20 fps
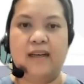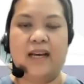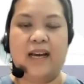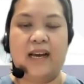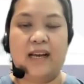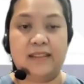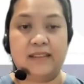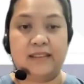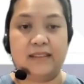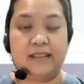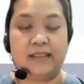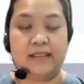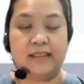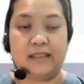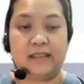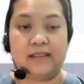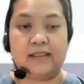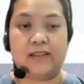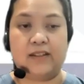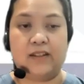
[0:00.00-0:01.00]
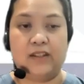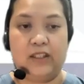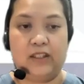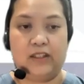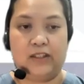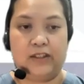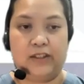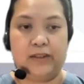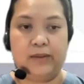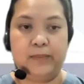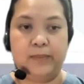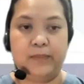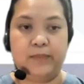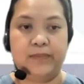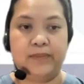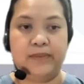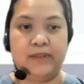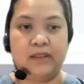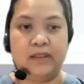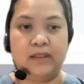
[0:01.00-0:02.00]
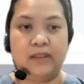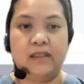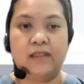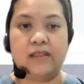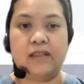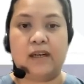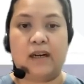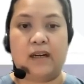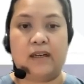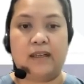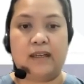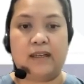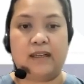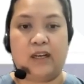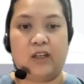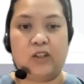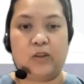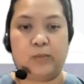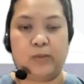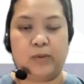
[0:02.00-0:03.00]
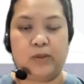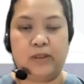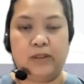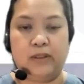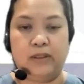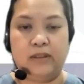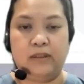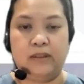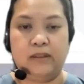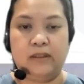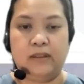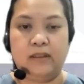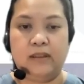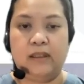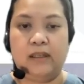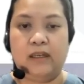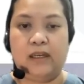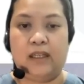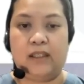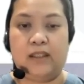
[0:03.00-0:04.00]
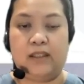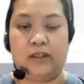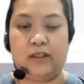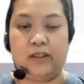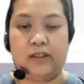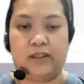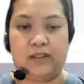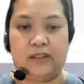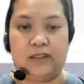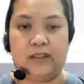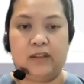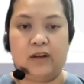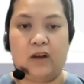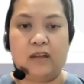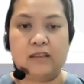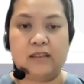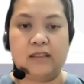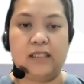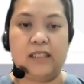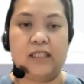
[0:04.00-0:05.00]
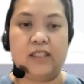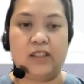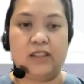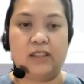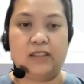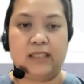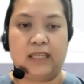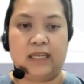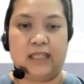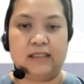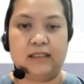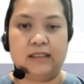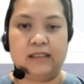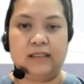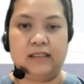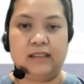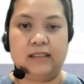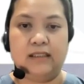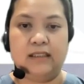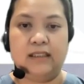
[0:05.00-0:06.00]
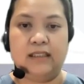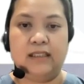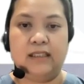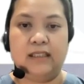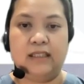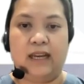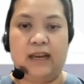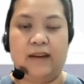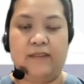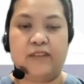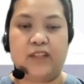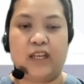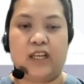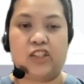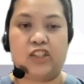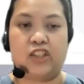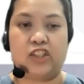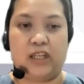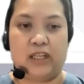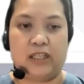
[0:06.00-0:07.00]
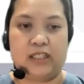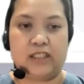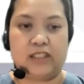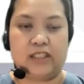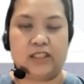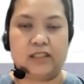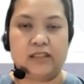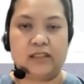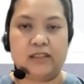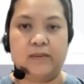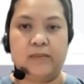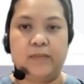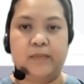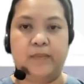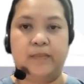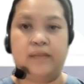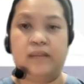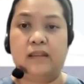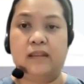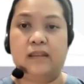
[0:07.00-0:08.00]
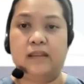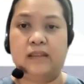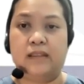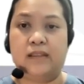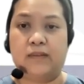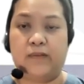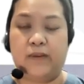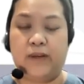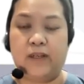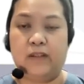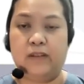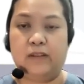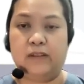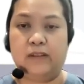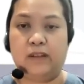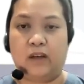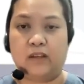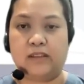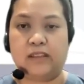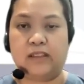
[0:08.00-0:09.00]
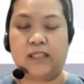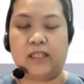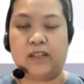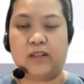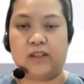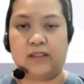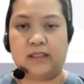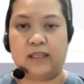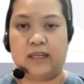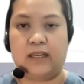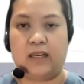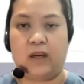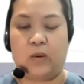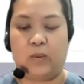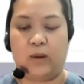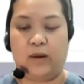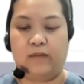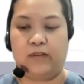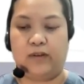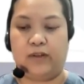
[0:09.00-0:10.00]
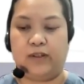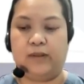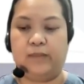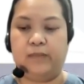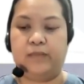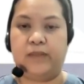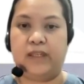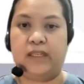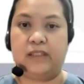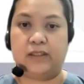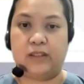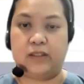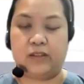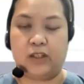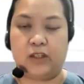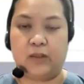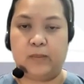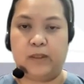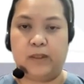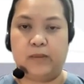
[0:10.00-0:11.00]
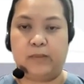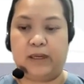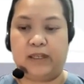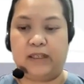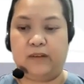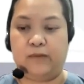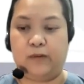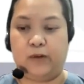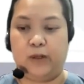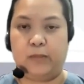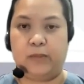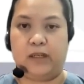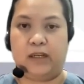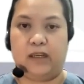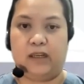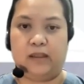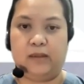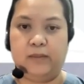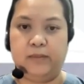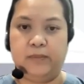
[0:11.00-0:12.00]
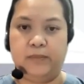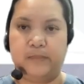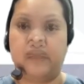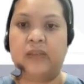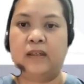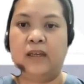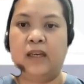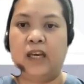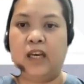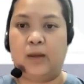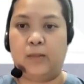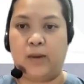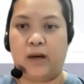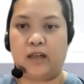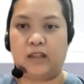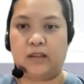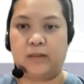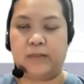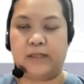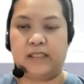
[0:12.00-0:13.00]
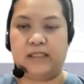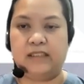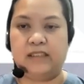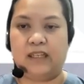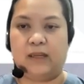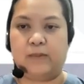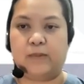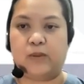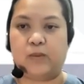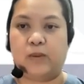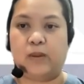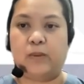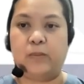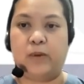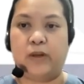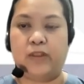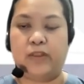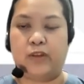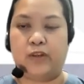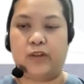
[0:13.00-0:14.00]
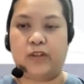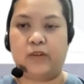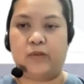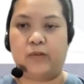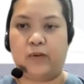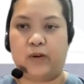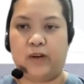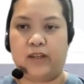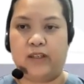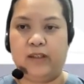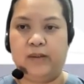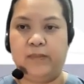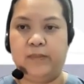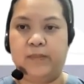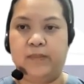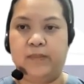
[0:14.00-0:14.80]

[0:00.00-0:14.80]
As discussed earlier, cardiac output and arterial oxygen content have not changed. The venous oxygen content, however, is determined by the formula hemoglobin times 1.34